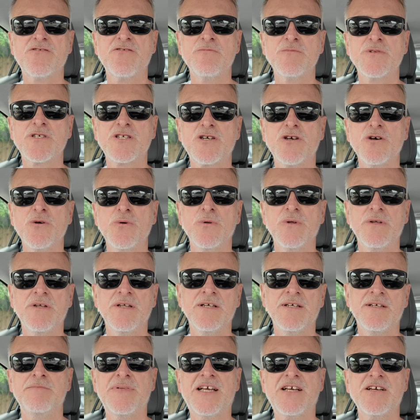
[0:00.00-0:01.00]
from school.
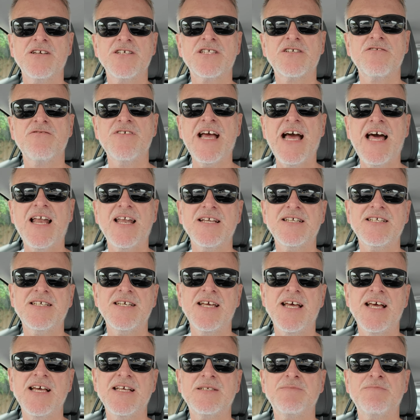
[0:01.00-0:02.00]
Because the
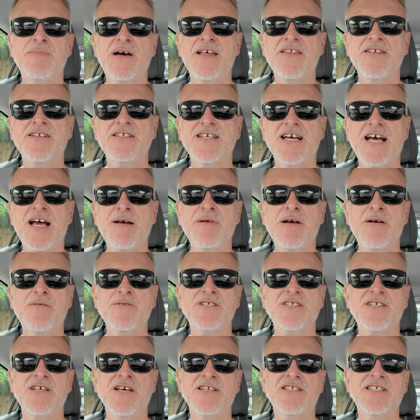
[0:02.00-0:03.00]
reality is, by the time I
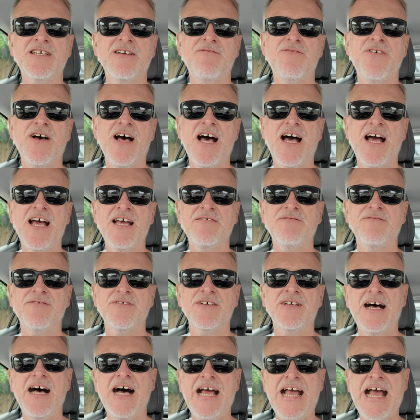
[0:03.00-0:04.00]
was
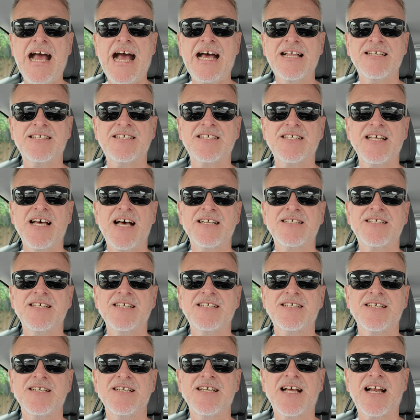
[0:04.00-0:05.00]
35, I had
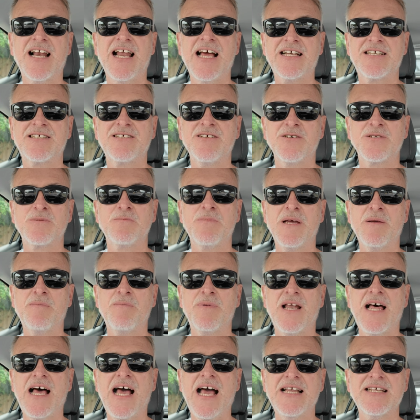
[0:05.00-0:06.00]
started to neglect those
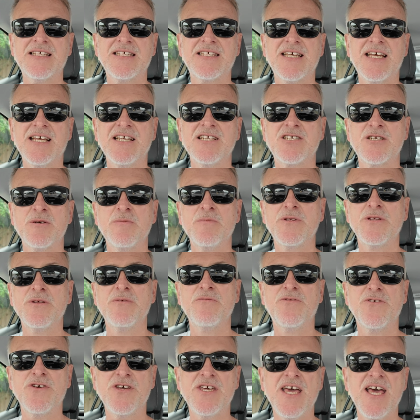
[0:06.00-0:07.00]
people. I hadn't seen some of
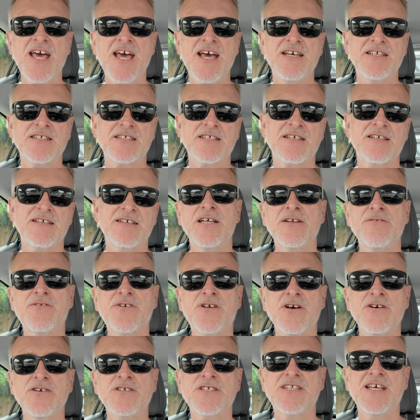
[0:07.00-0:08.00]
them for years. And of
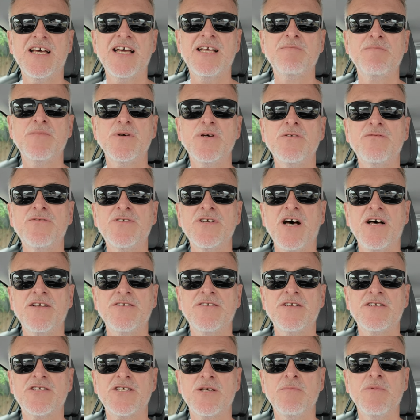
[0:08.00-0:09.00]
course, they'd moved
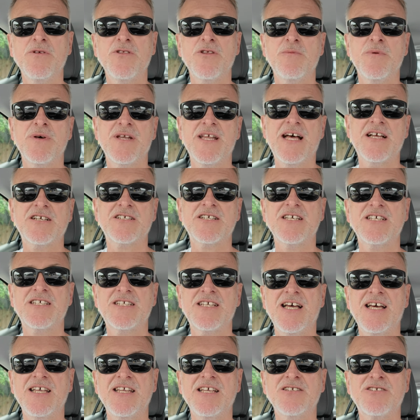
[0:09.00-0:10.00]
on. Some of them had actually
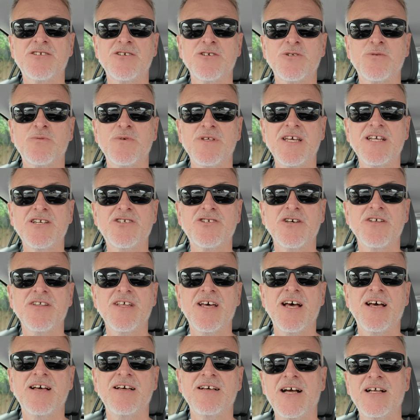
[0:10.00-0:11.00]
stayed in touch with each
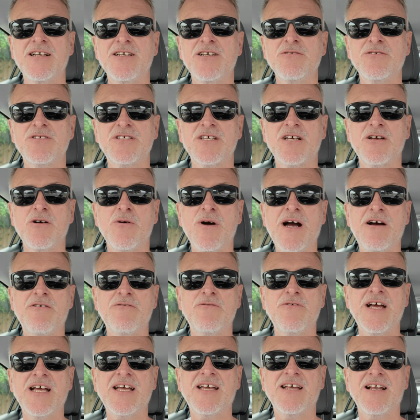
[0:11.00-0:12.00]
other and used to go
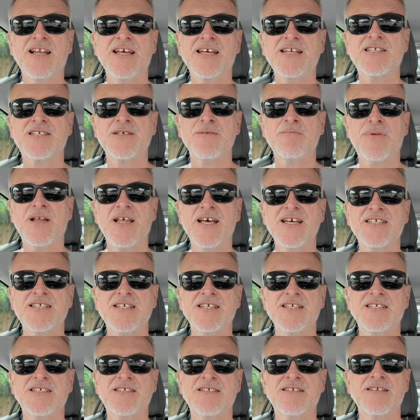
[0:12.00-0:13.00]
out regularly to
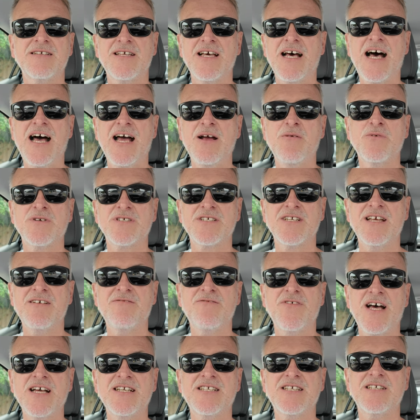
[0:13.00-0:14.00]
places that I wasn't
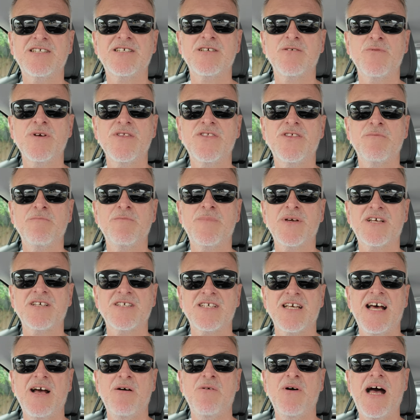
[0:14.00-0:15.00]
invited to with them
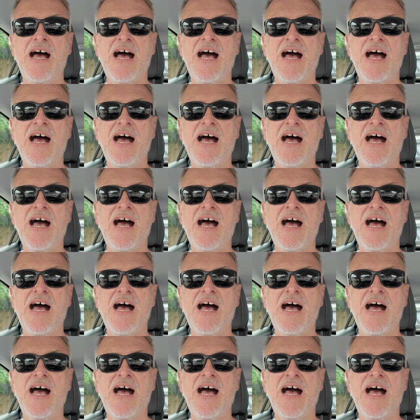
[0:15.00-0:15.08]
because I